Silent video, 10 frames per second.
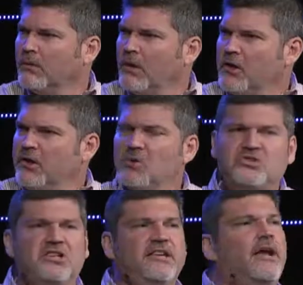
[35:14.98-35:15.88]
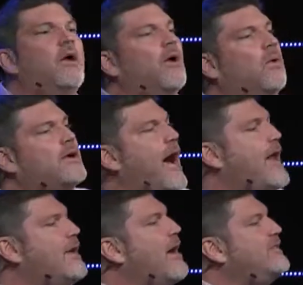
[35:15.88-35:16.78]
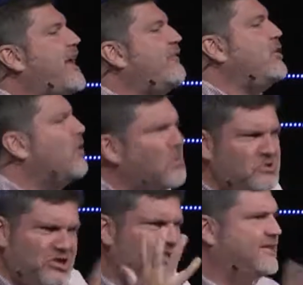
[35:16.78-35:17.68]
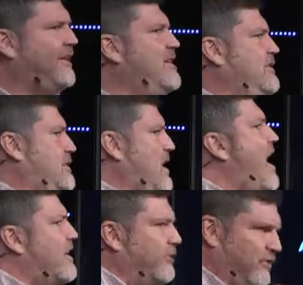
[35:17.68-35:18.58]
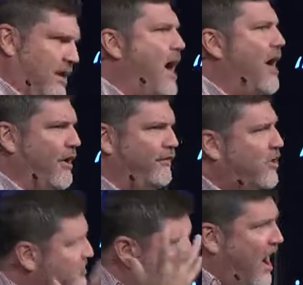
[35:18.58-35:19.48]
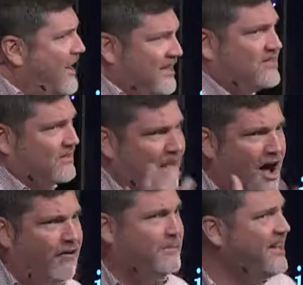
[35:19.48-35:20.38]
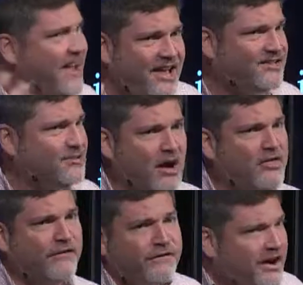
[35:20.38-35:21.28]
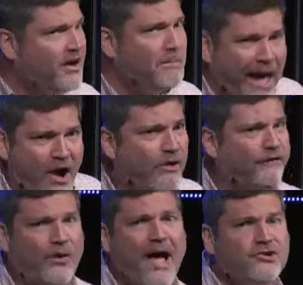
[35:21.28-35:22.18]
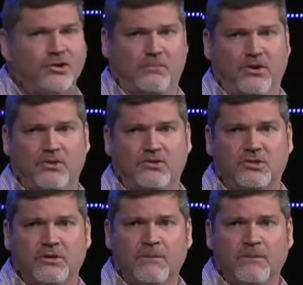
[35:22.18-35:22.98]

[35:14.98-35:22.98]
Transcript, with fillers: You don't just get, well, God loves everything. You don't just get the God of love, because God is love, but He has some other very powerful attributes.